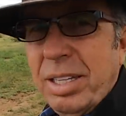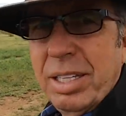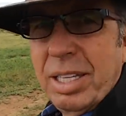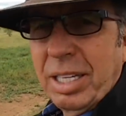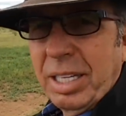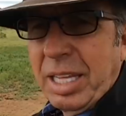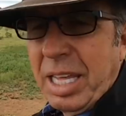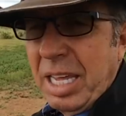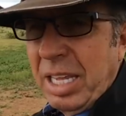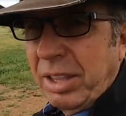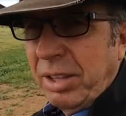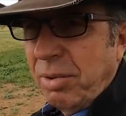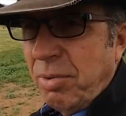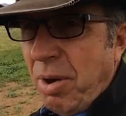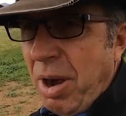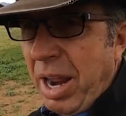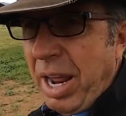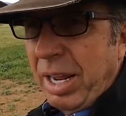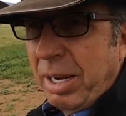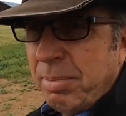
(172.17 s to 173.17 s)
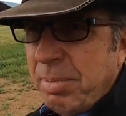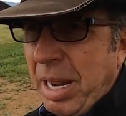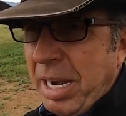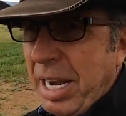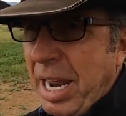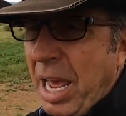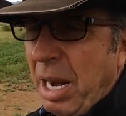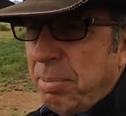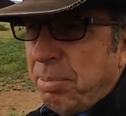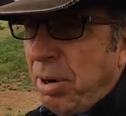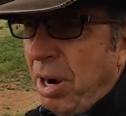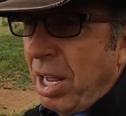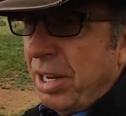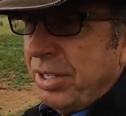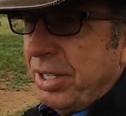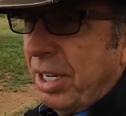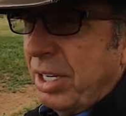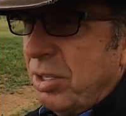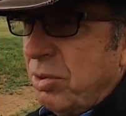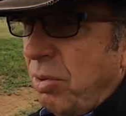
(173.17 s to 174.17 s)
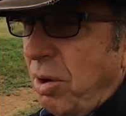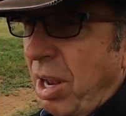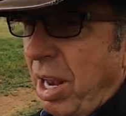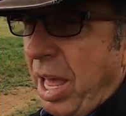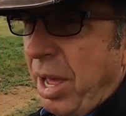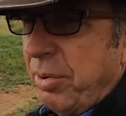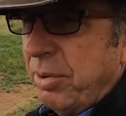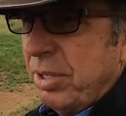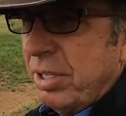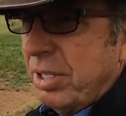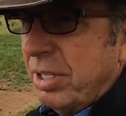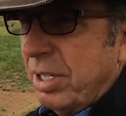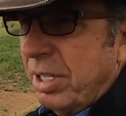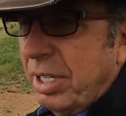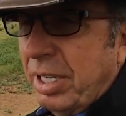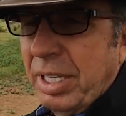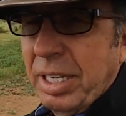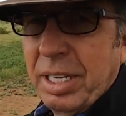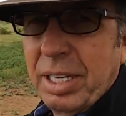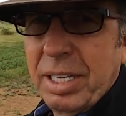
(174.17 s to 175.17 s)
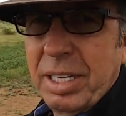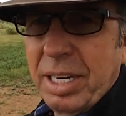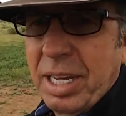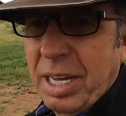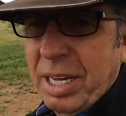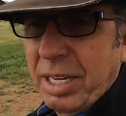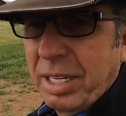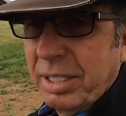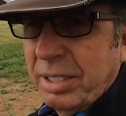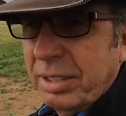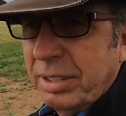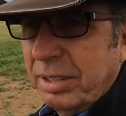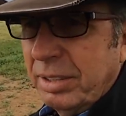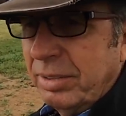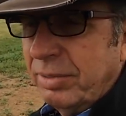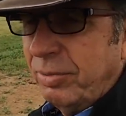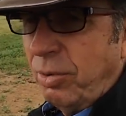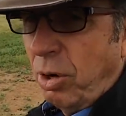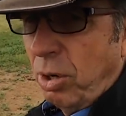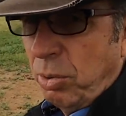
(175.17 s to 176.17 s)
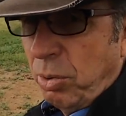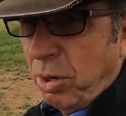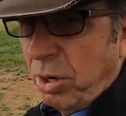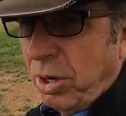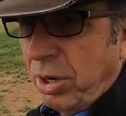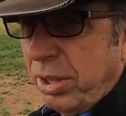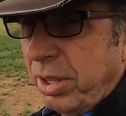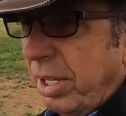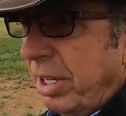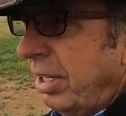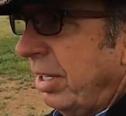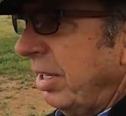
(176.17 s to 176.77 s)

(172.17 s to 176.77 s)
that Keith and Ray and my dad processed while I was in Fort Worth.